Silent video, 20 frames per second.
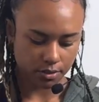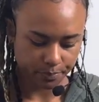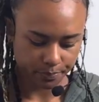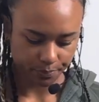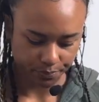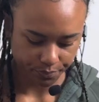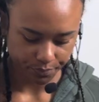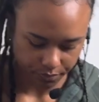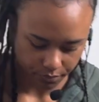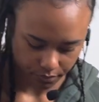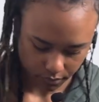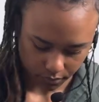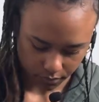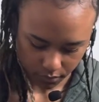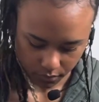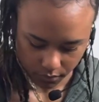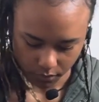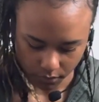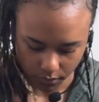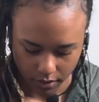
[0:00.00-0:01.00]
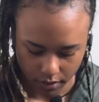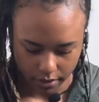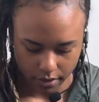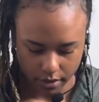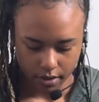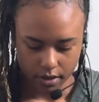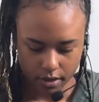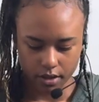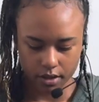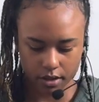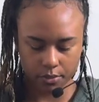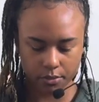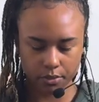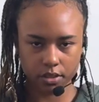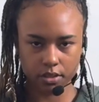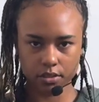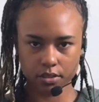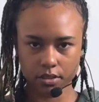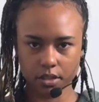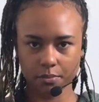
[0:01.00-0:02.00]
And we're
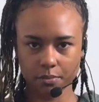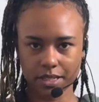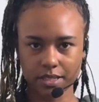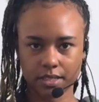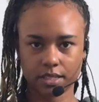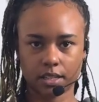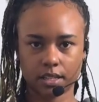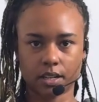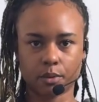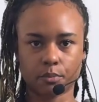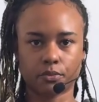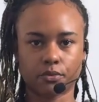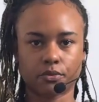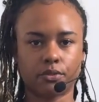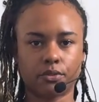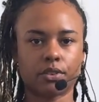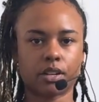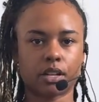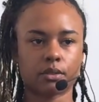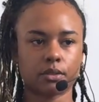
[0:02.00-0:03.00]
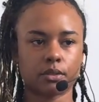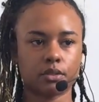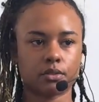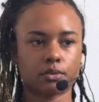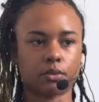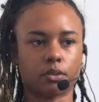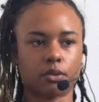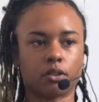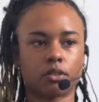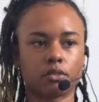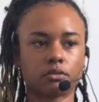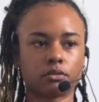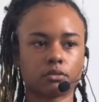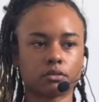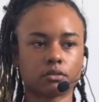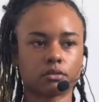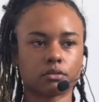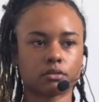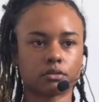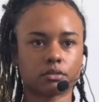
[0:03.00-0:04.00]
going to start by sitting up very tall,
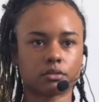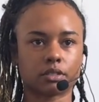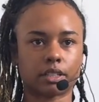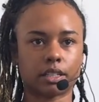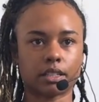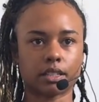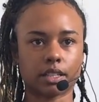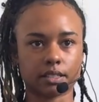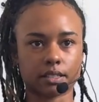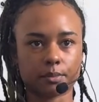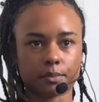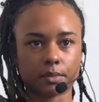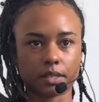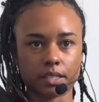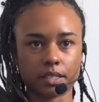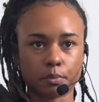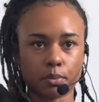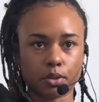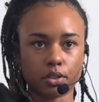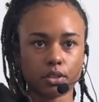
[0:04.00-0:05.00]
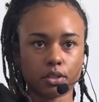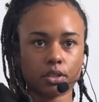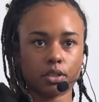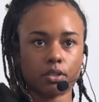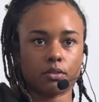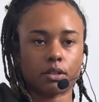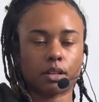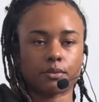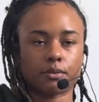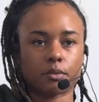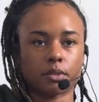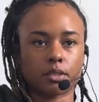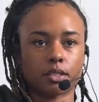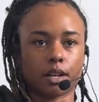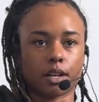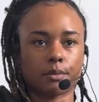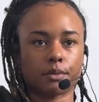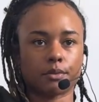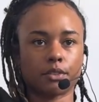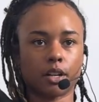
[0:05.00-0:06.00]
right? Like something's pulling you up from the
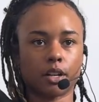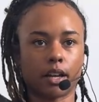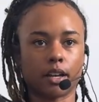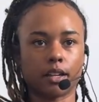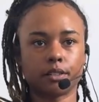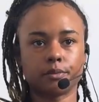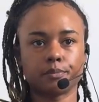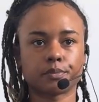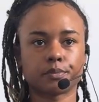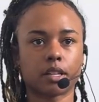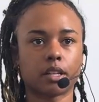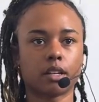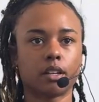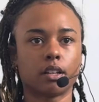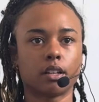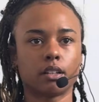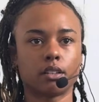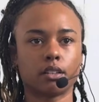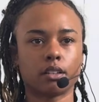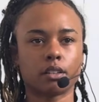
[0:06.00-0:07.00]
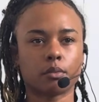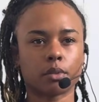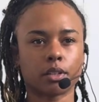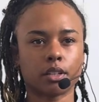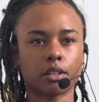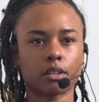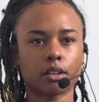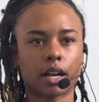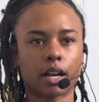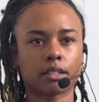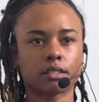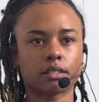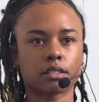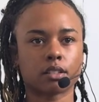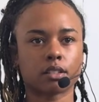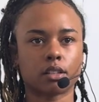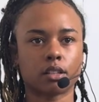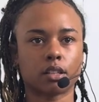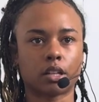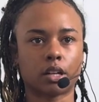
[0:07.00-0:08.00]
top of your head. You can blink your eyes
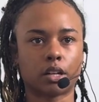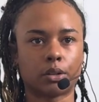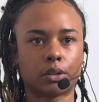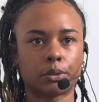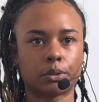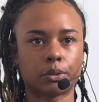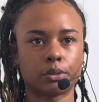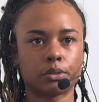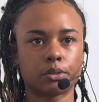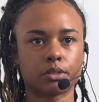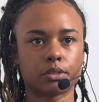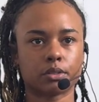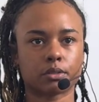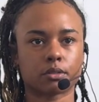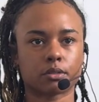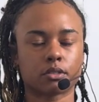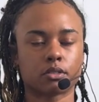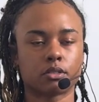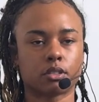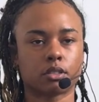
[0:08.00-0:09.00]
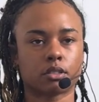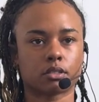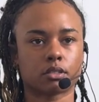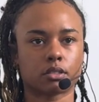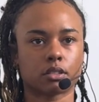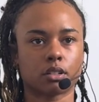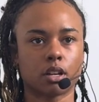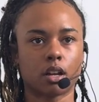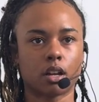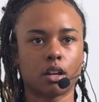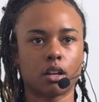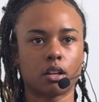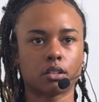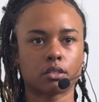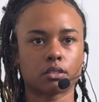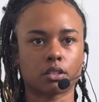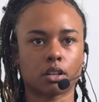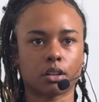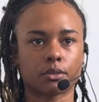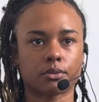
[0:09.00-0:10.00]
closed or just
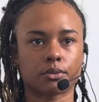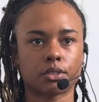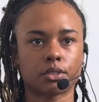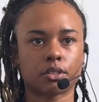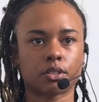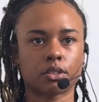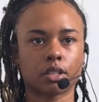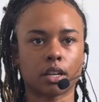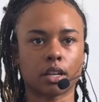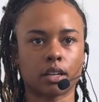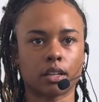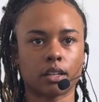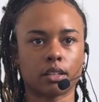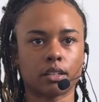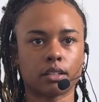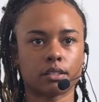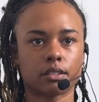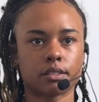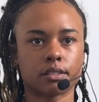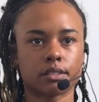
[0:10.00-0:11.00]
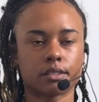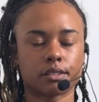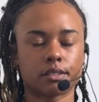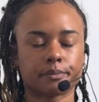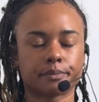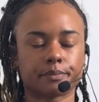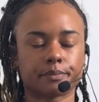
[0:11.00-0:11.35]
soften your gaze.